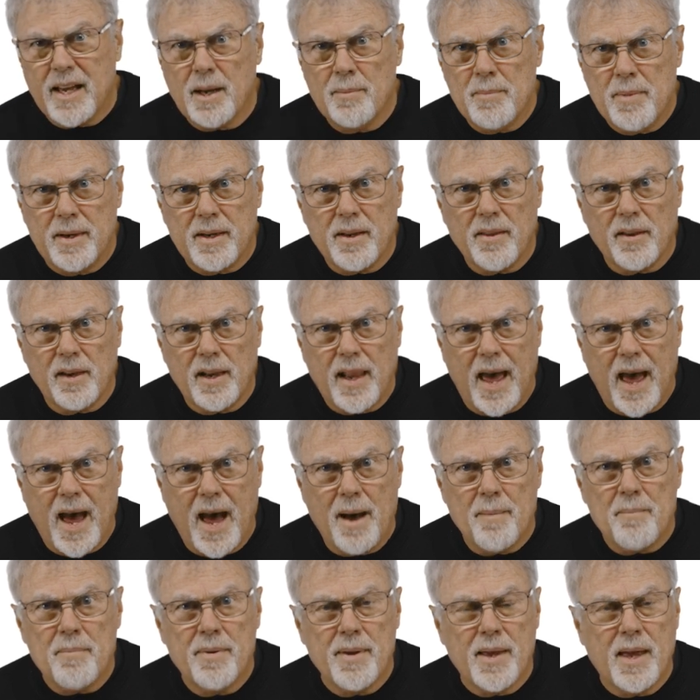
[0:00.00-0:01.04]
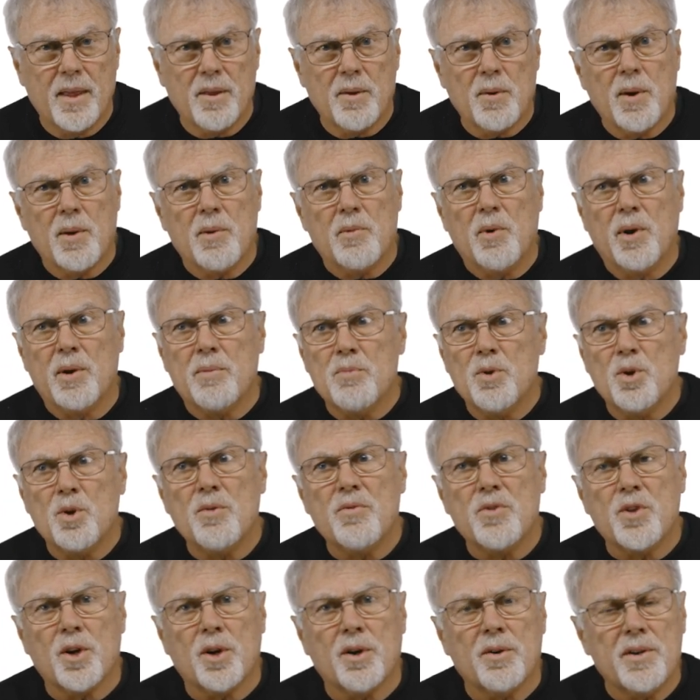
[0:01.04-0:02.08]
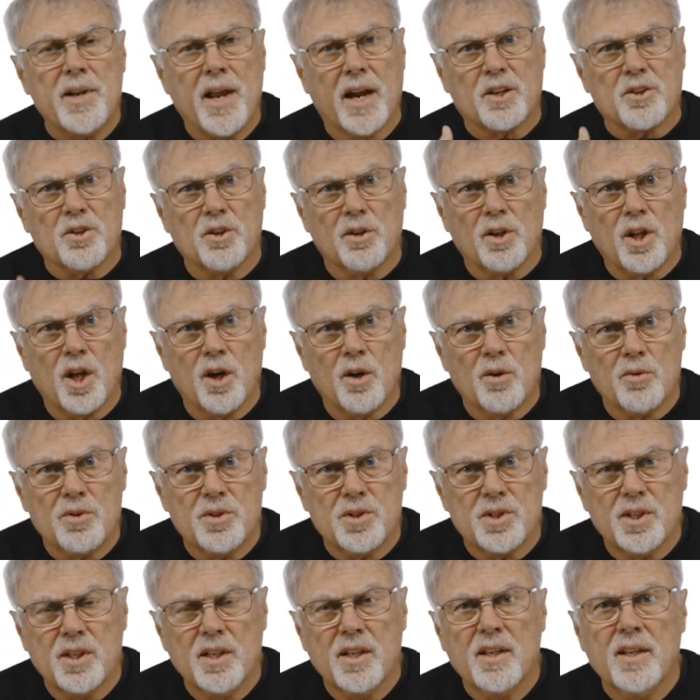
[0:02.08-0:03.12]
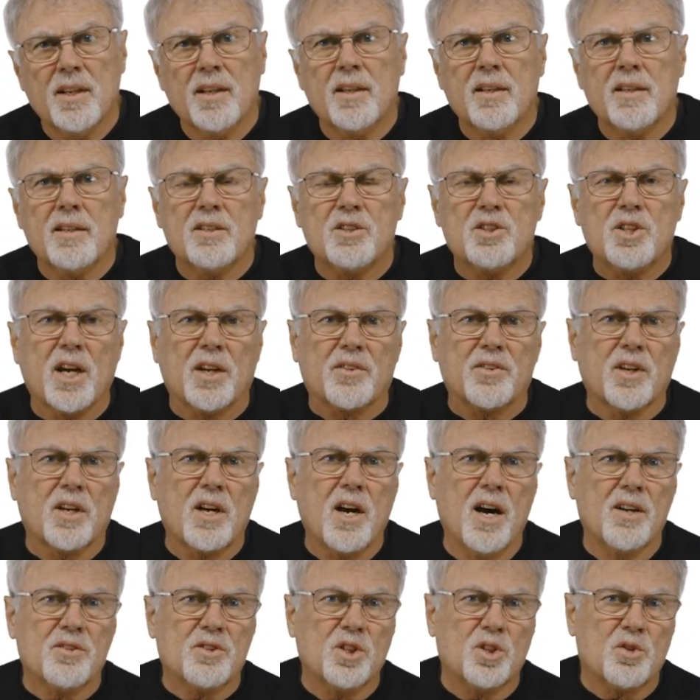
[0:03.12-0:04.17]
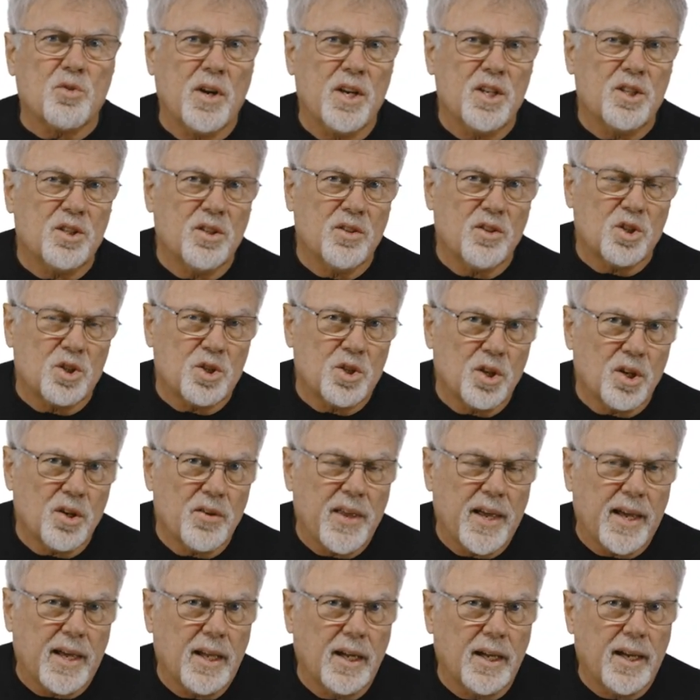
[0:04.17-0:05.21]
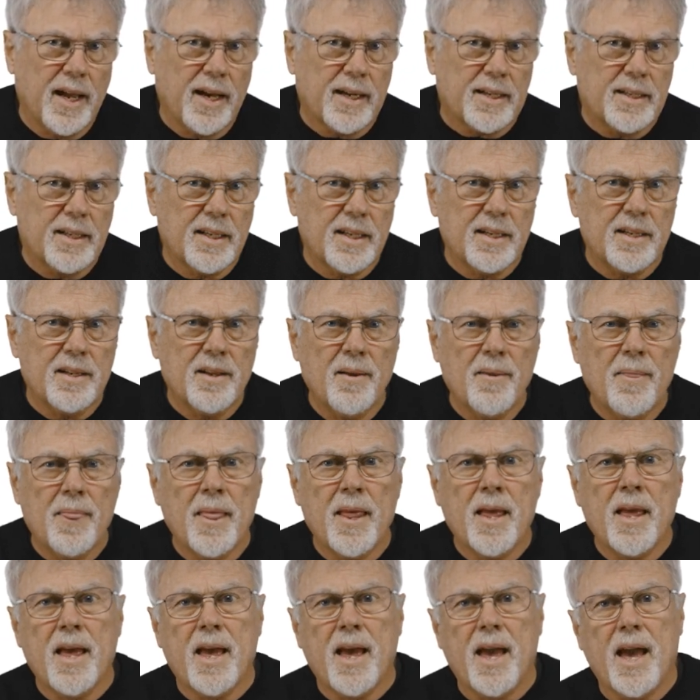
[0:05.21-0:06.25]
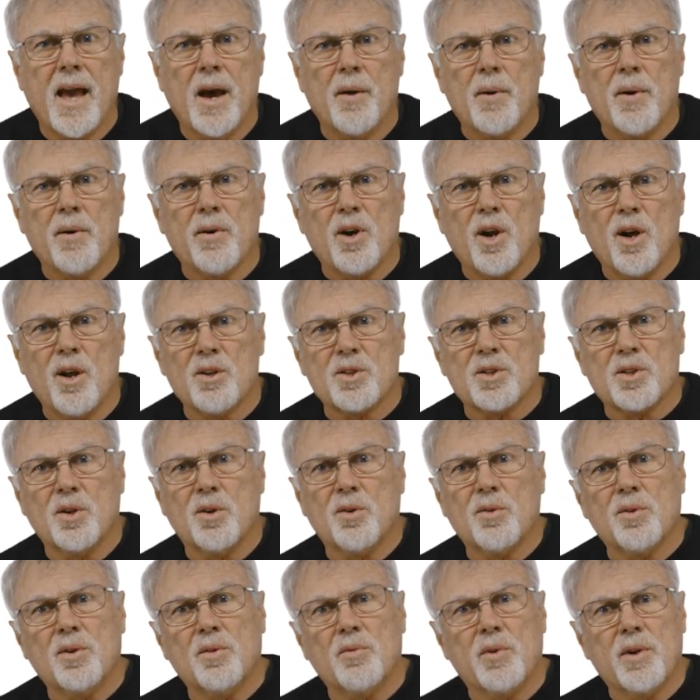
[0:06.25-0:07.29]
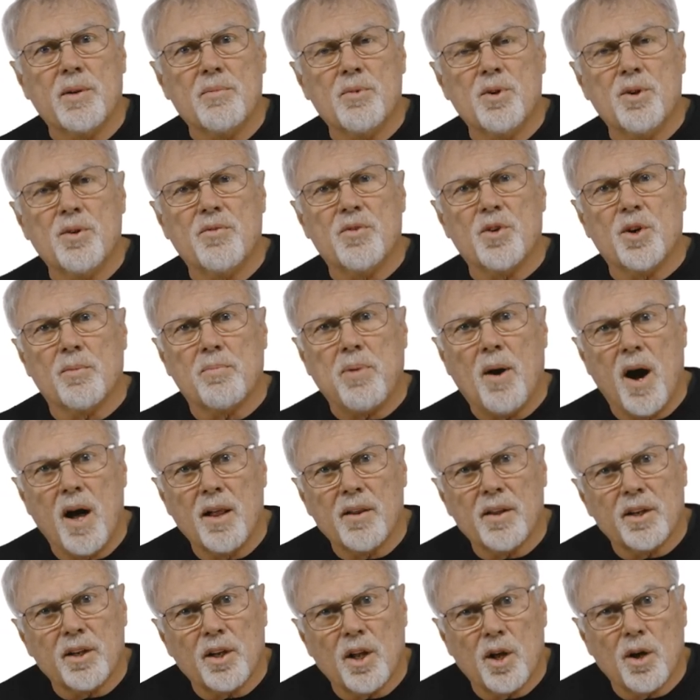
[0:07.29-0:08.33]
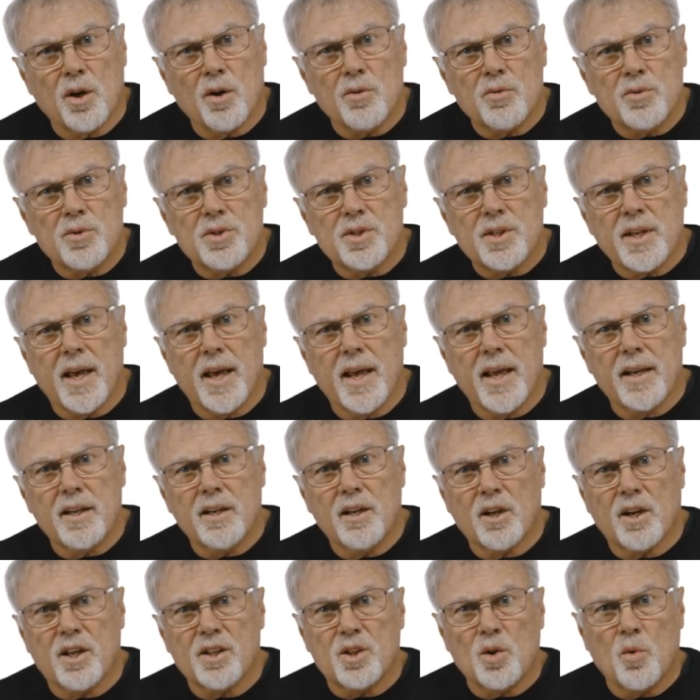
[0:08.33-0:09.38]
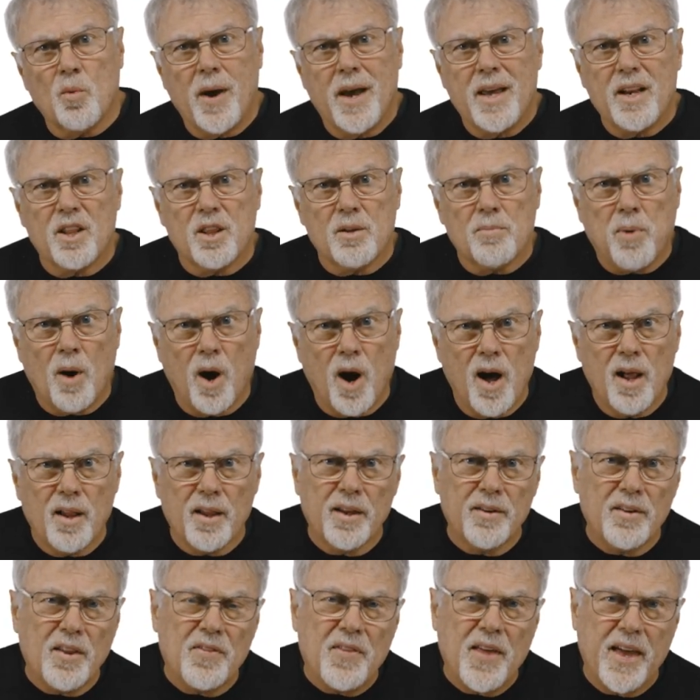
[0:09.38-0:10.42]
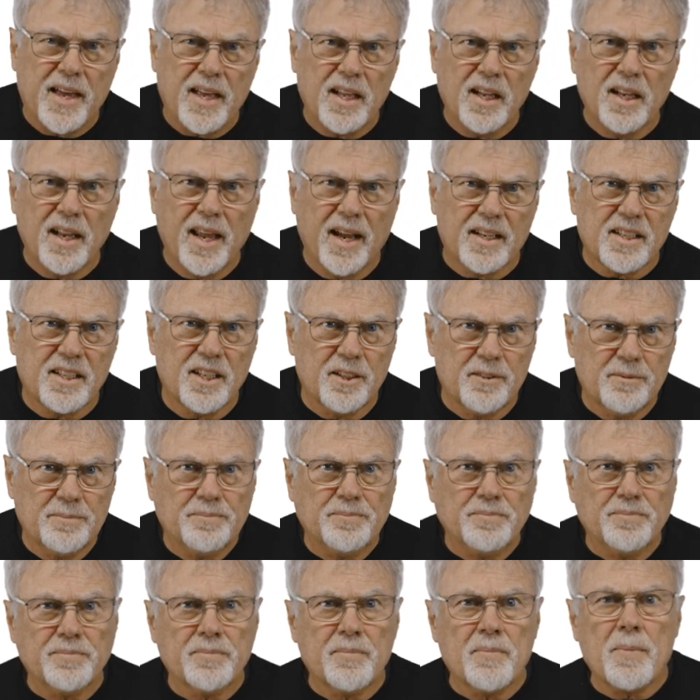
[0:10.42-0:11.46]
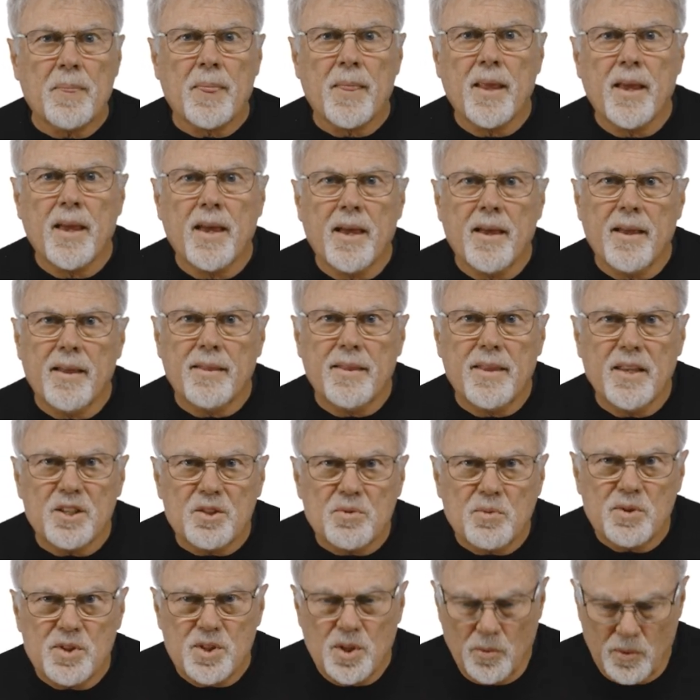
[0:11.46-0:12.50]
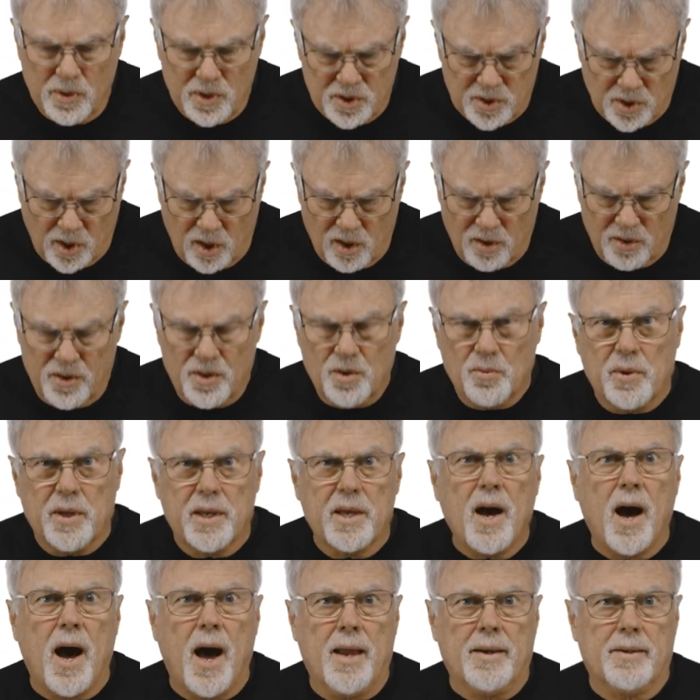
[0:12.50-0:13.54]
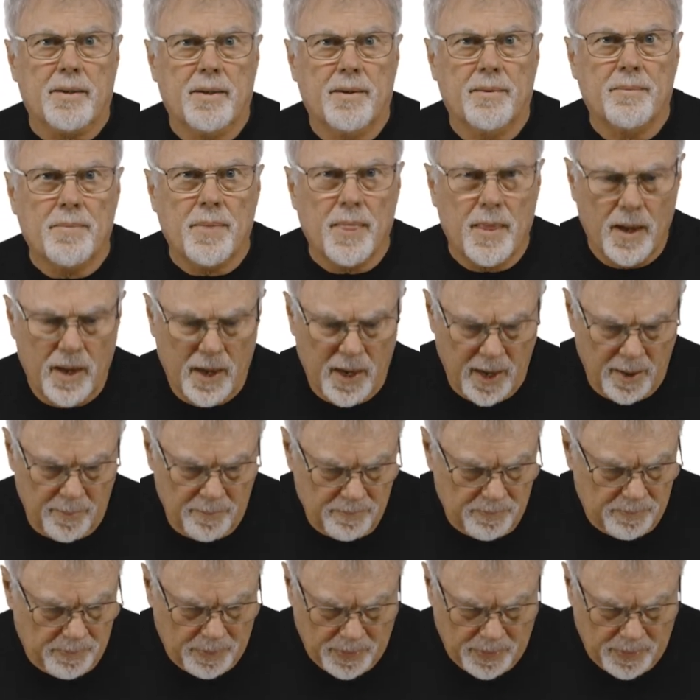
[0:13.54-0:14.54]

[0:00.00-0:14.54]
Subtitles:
them into the lab, and we would remove their nectar loads, check the concentration of the sugar they collected, and we would also remove their pollen loads and look at the weight of the pollen that they collected. This was the result that we got. So